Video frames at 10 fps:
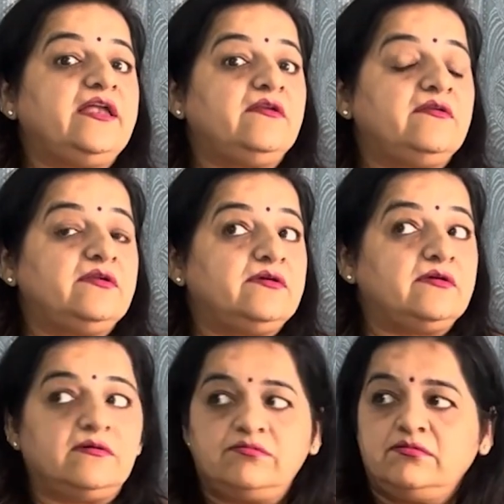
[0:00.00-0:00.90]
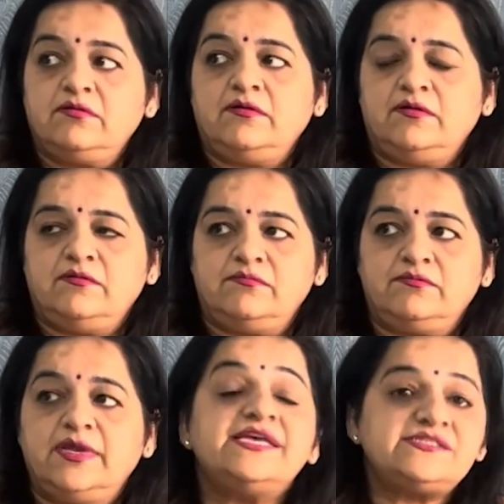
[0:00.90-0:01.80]
and
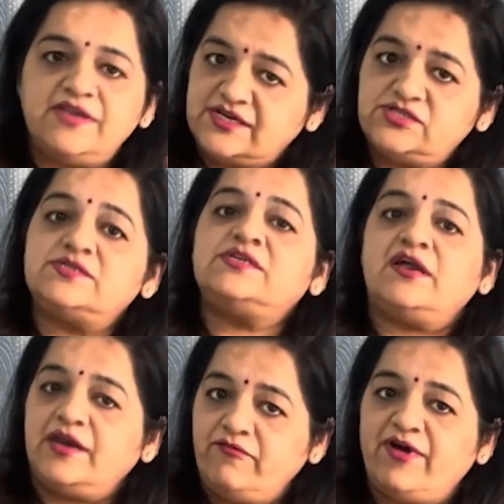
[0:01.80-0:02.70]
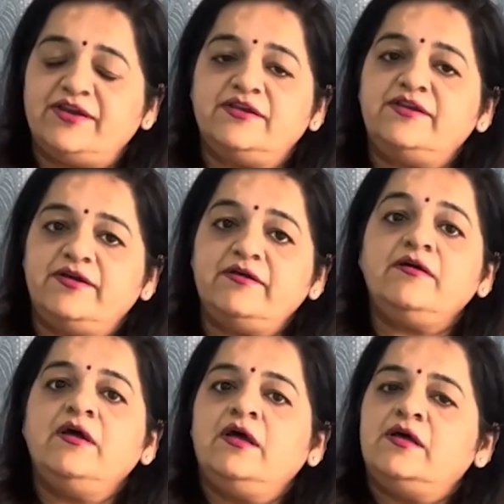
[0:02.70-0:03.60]
guest lectures are invited here,
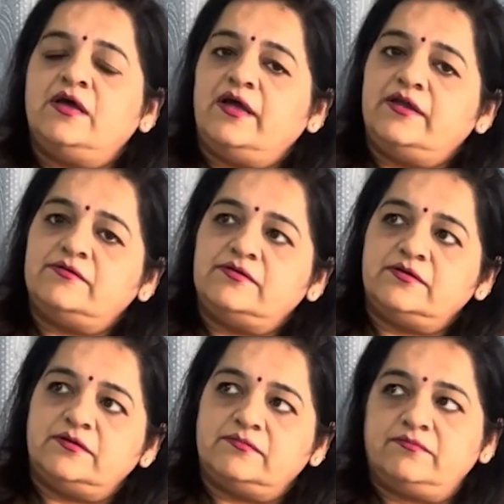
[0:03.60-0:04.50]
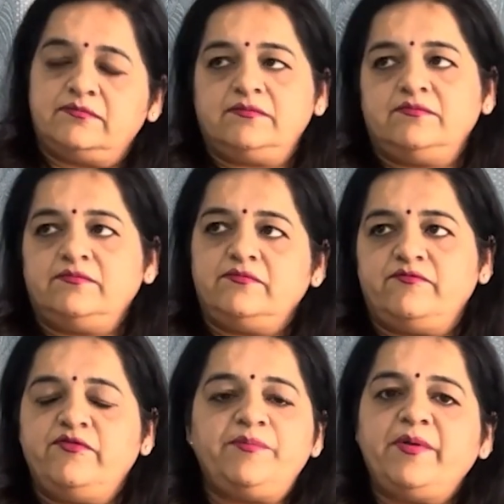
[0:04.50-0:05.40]
and
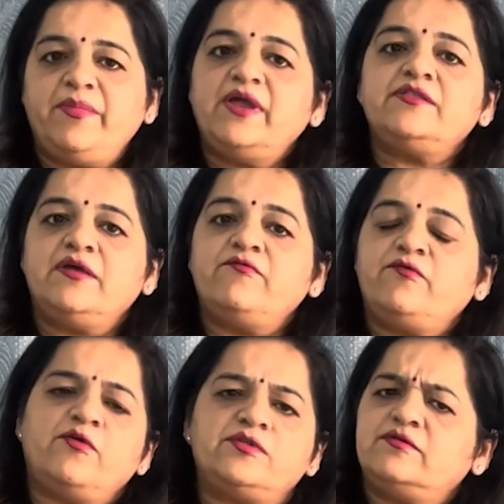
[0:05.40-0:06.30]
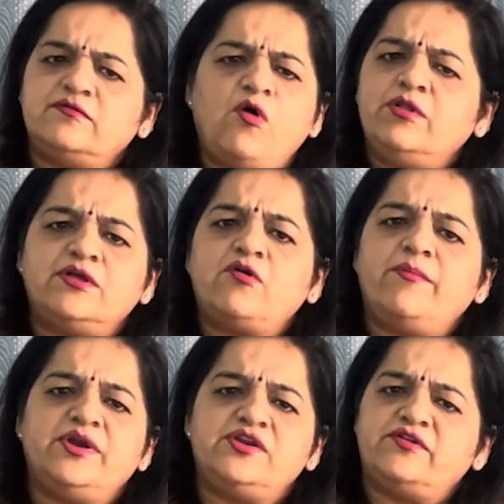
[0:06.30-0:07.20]
we prepare them for all the
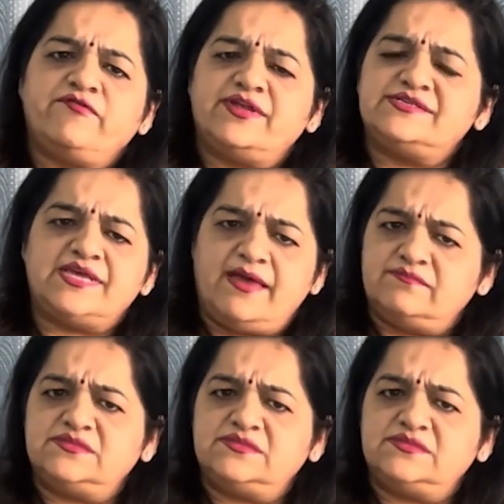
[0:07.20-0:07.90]
competitive exams.